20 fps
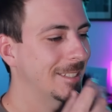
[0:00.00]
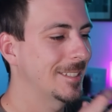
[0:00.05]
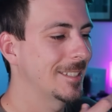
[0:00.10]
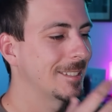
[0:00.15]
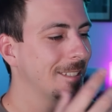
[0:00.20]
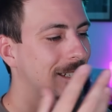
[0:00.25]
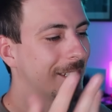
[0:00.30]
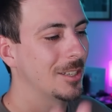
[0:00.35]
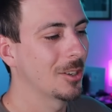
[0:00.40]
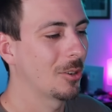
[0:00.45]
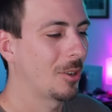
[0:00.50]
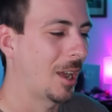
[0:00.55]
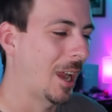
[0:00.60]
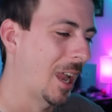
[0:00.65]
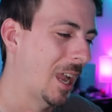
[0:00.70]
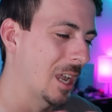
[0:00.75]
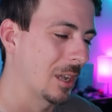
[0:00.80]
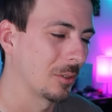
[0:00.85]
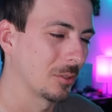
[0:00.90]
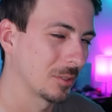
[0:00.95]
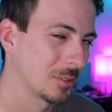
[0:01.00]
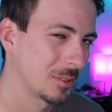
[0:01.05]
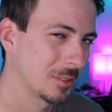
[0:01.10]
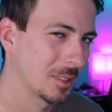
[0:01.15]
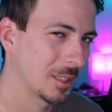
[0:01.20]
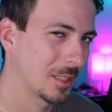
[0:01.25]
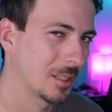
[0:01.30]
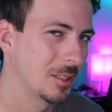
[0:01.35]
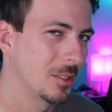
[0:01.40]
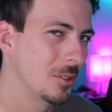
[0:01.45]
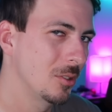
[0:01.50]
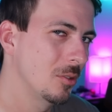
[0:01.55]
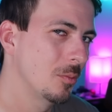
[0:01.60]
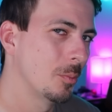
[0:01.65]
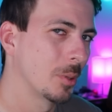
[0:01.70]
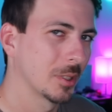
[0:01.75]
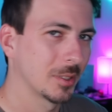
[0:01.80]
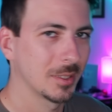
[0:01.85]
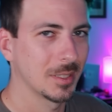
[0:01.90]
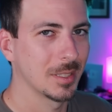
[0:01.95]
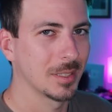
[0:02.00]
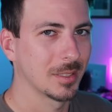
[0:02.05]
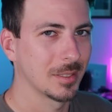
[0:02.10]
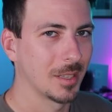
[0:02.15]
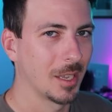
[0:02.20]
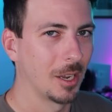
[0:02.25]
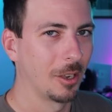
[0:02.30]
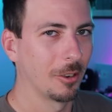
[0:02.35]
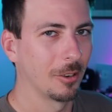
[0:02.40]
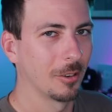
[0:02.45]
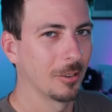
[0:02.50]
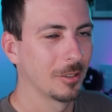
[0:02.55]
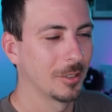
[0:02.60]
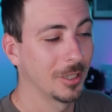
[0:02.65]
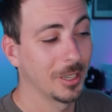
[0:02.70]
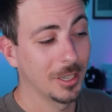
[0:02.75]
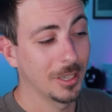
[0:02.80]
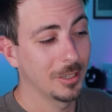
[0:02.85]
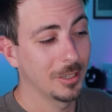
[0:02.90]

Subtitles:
this is in your house. Like, you put this there, you